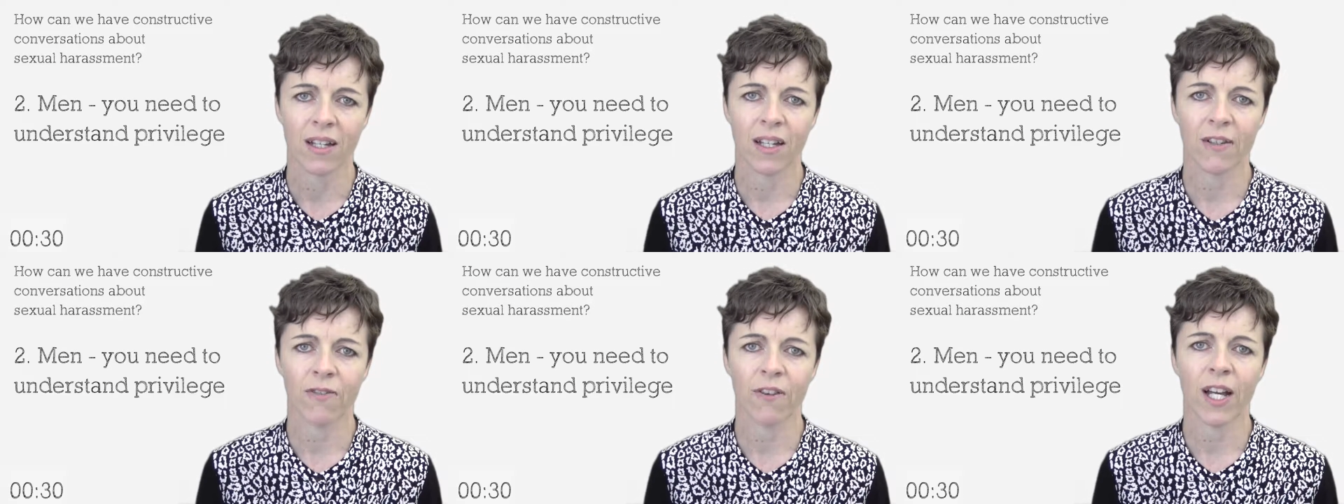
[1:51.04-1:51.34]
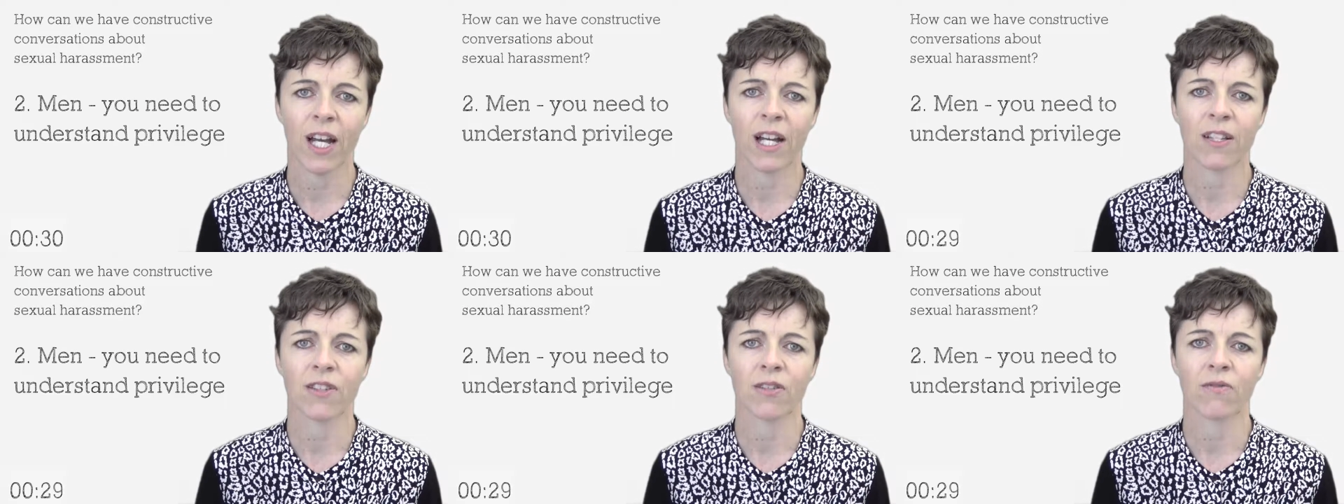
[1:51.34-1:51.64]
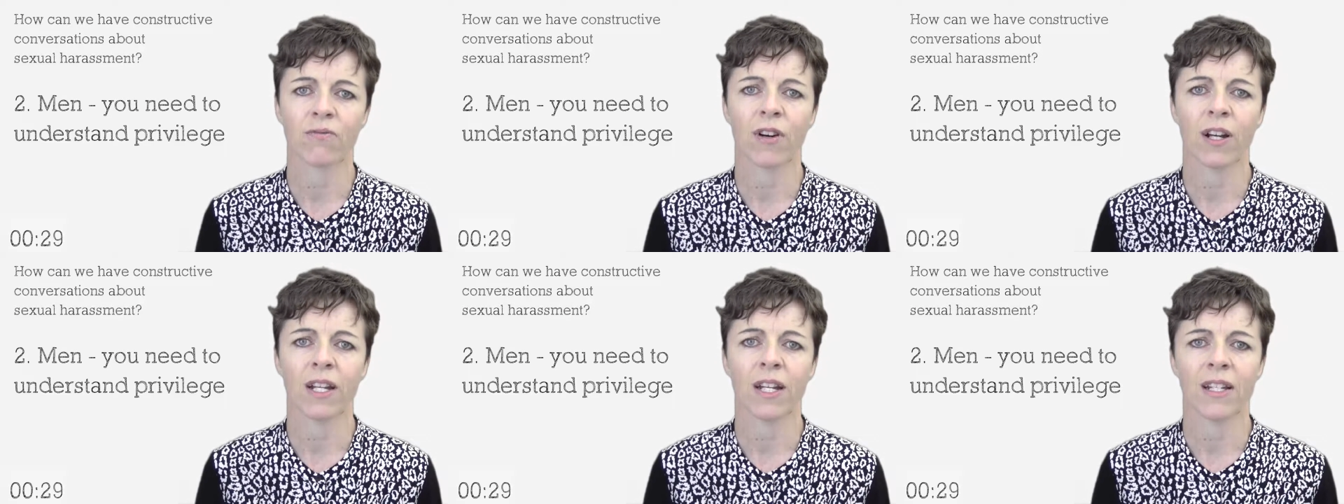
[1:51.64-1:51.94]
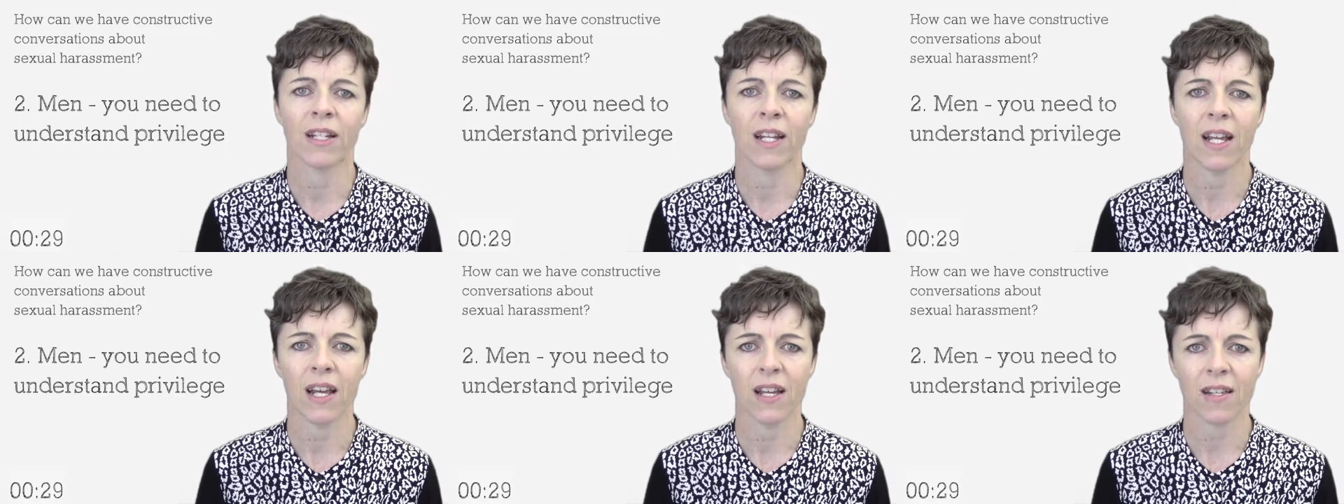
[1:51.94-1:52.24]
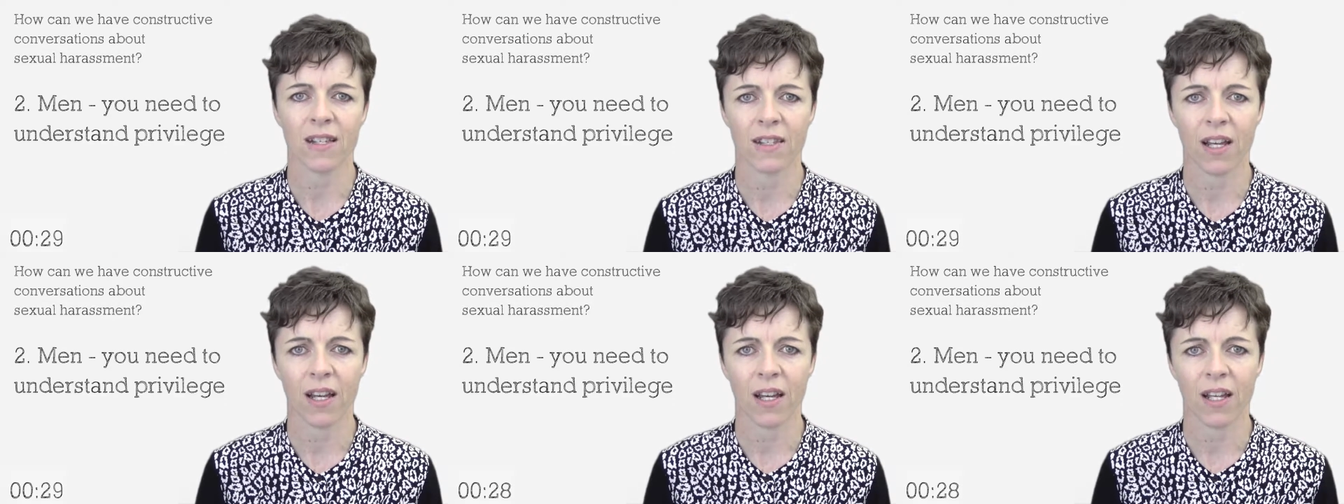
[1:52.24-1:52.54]
If I had to write an
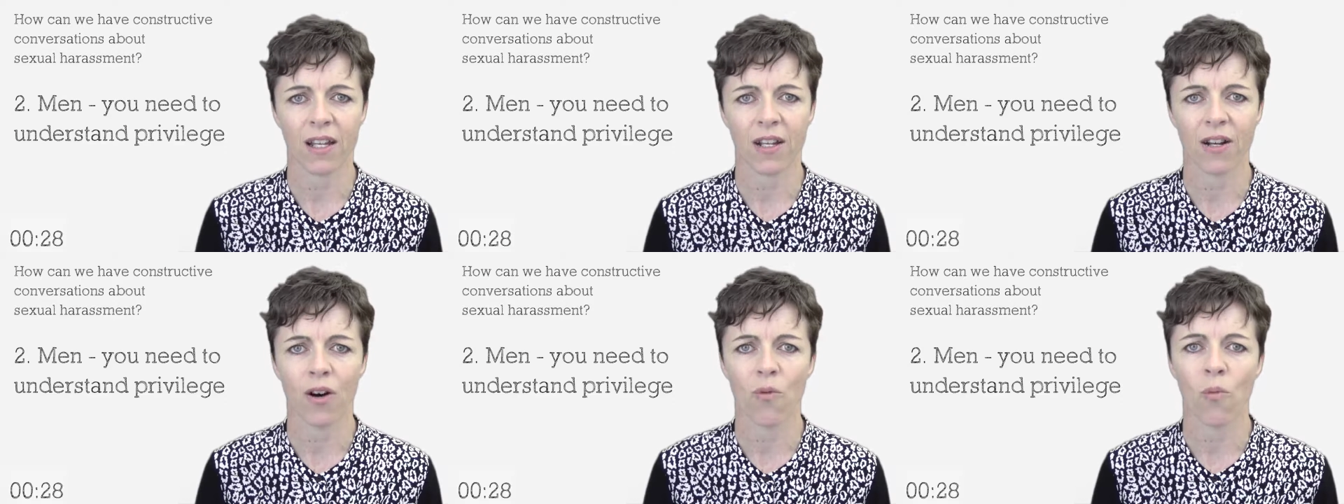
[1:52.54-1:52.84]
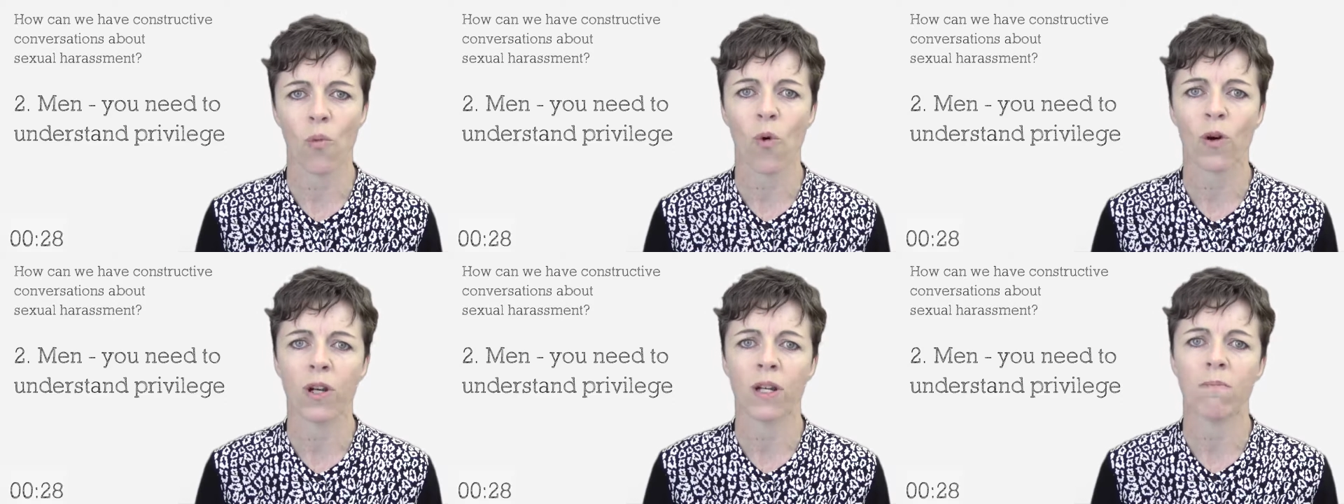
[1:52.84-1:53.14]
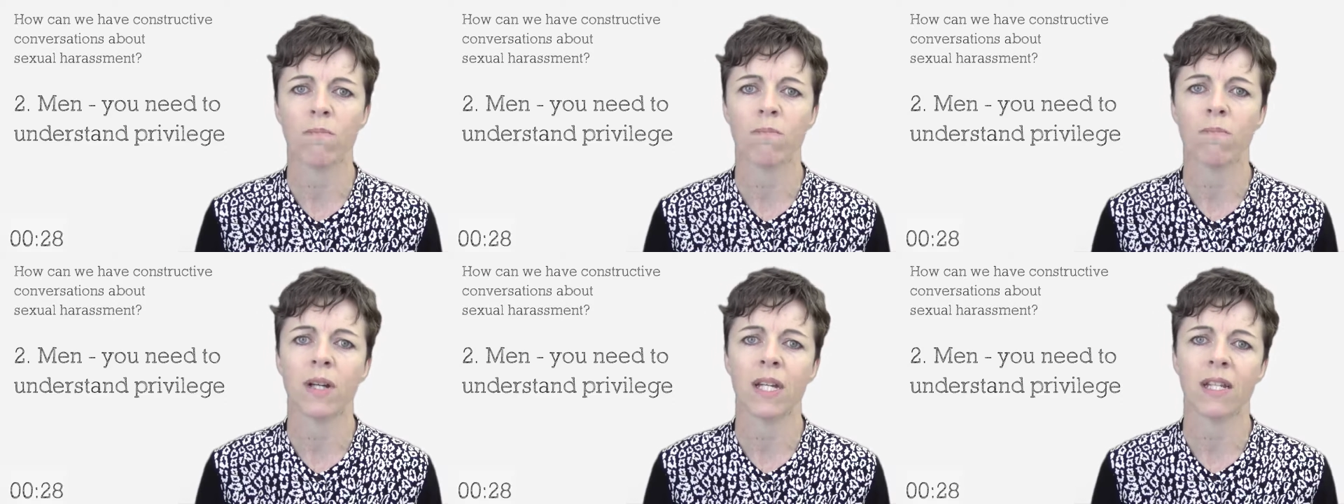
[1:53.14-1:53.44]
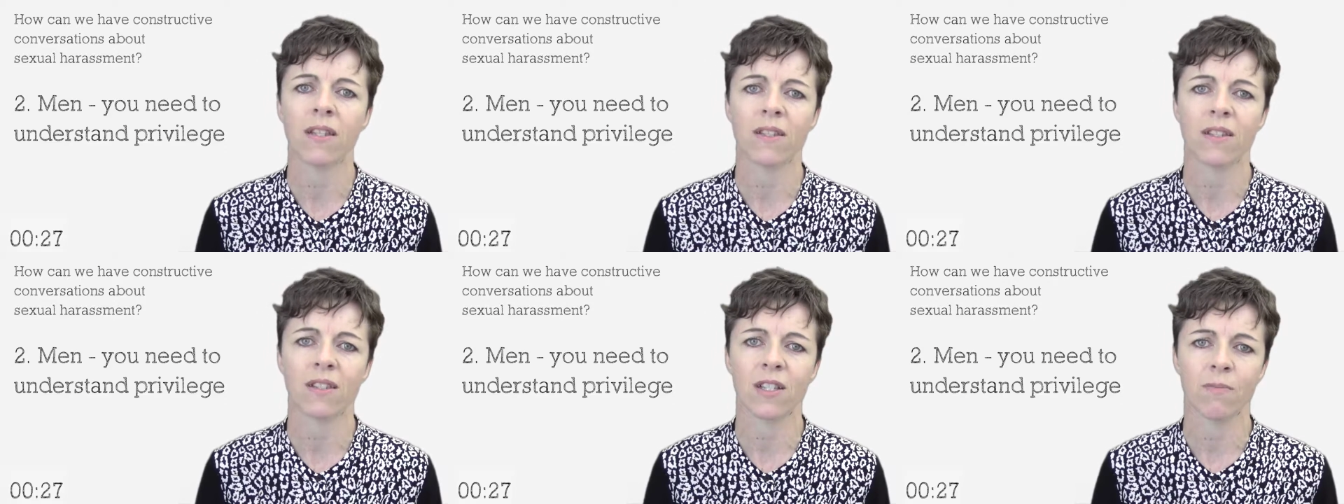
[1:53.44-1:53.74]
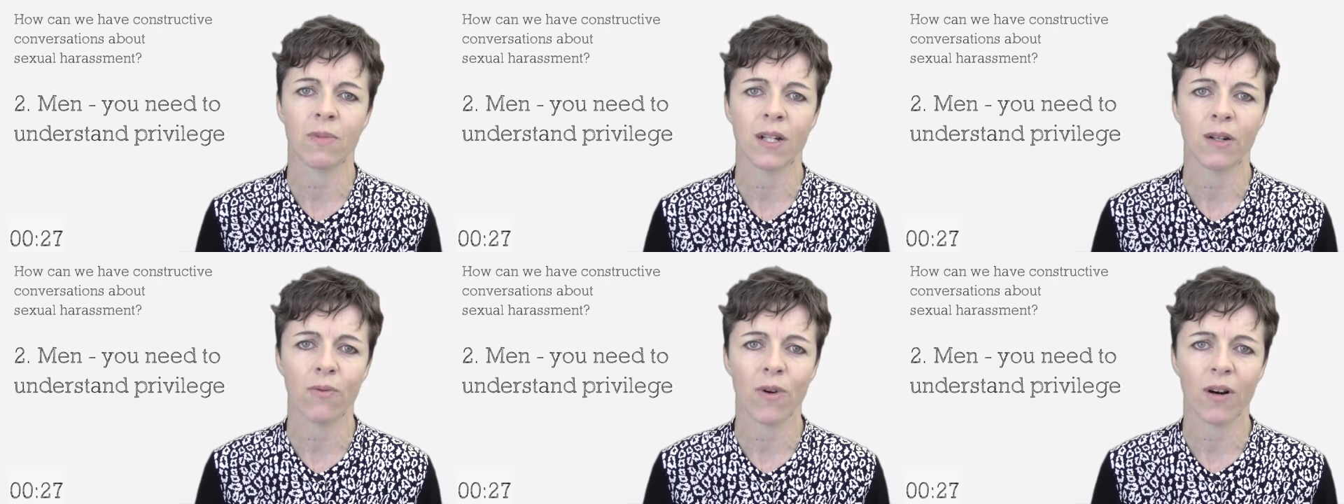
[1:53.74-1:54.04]
essay on what it means to
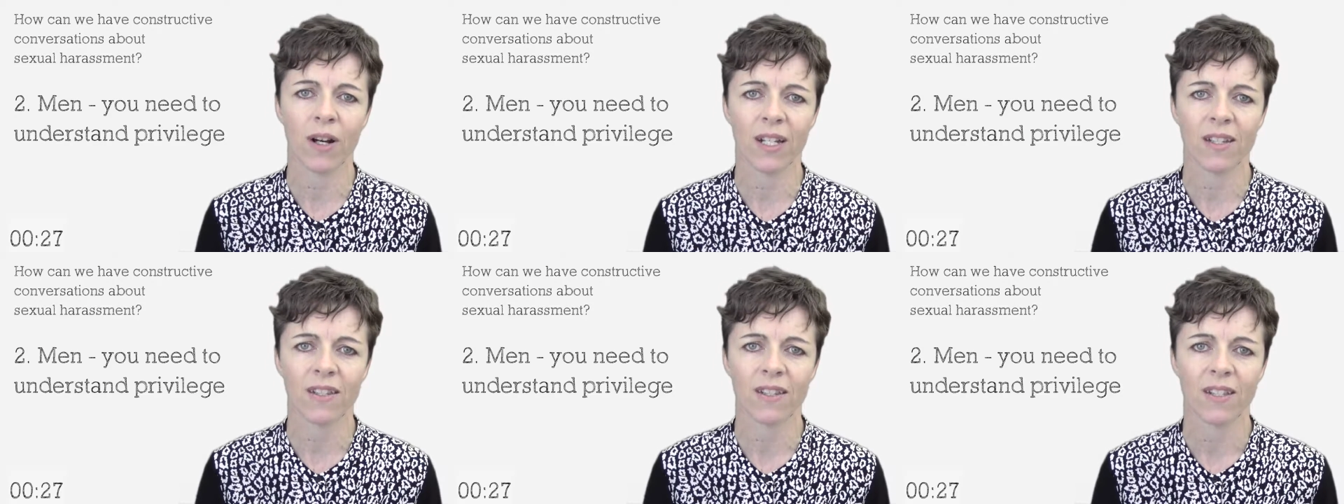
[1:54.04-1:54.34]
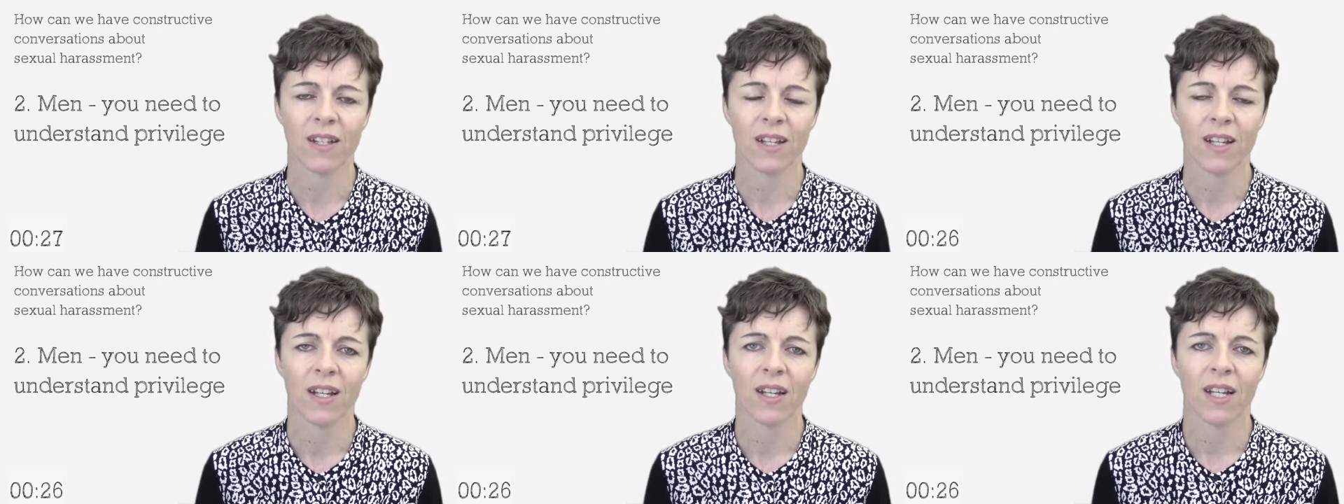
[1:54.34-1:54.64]
be white,